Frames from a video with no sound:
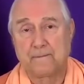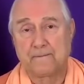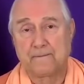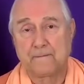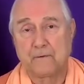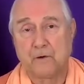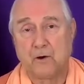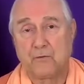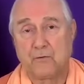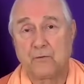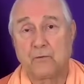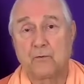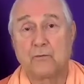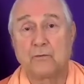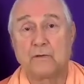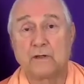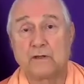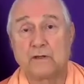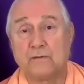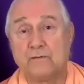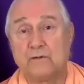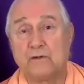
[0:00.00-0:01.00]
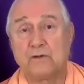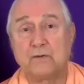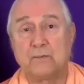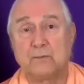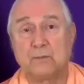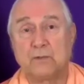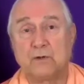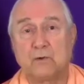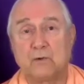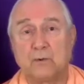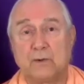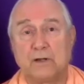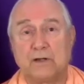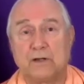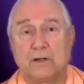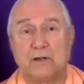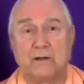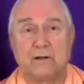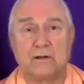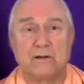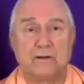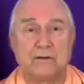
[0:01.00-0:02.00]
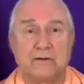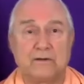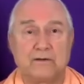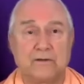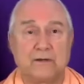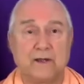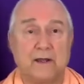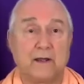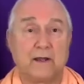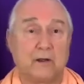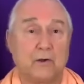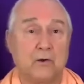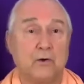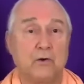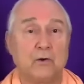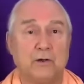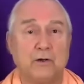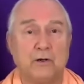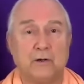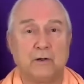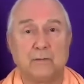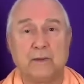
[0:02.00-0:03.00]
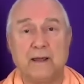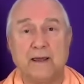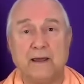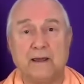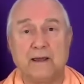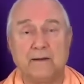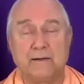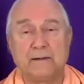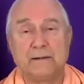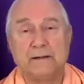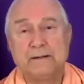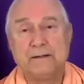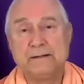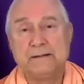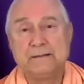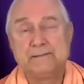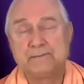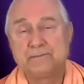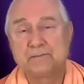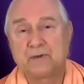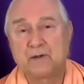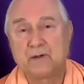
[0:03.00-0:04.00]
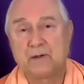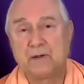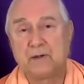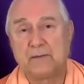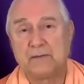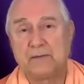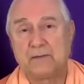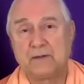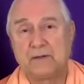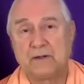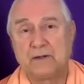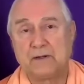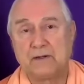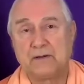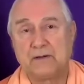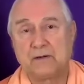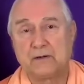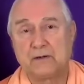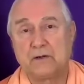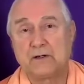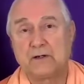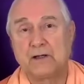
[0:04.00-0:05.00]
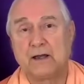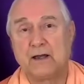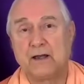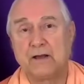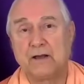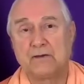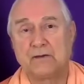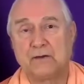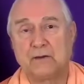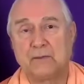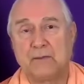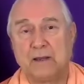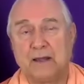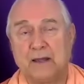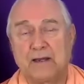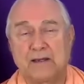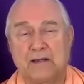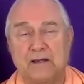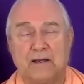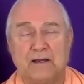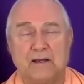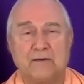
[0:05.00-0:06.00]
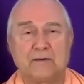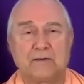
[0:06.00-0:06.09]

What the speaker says: although the division between, say, good and bad, the good guys and the bad guys